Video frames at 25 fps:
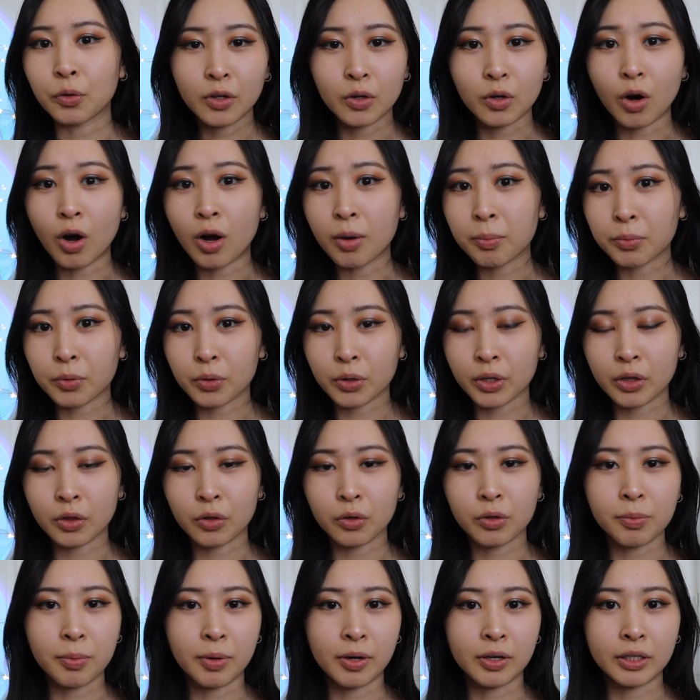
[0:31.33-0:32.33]
or onboarding
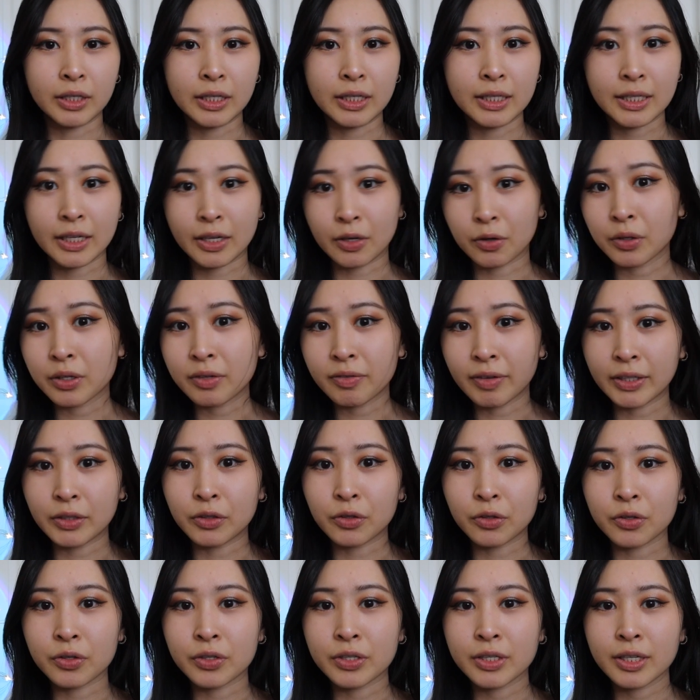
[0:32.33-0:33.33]
third-party security
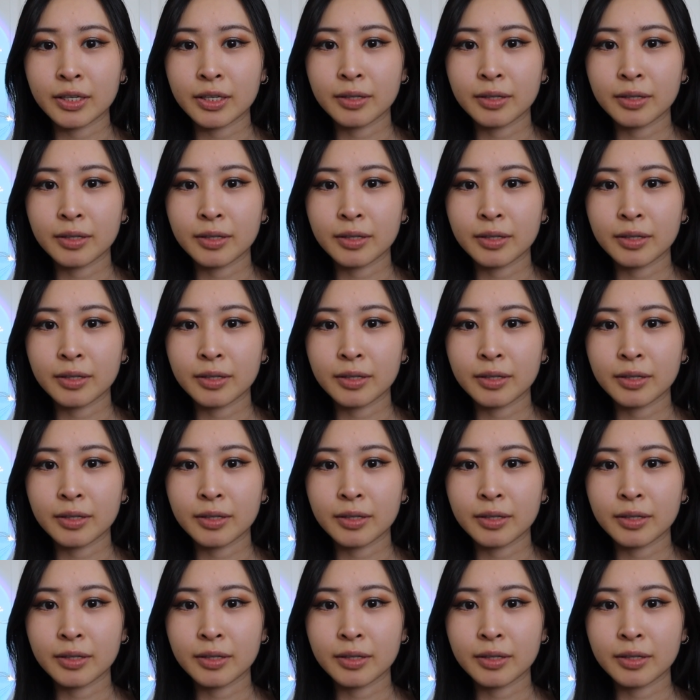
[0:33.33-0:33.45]
vendors.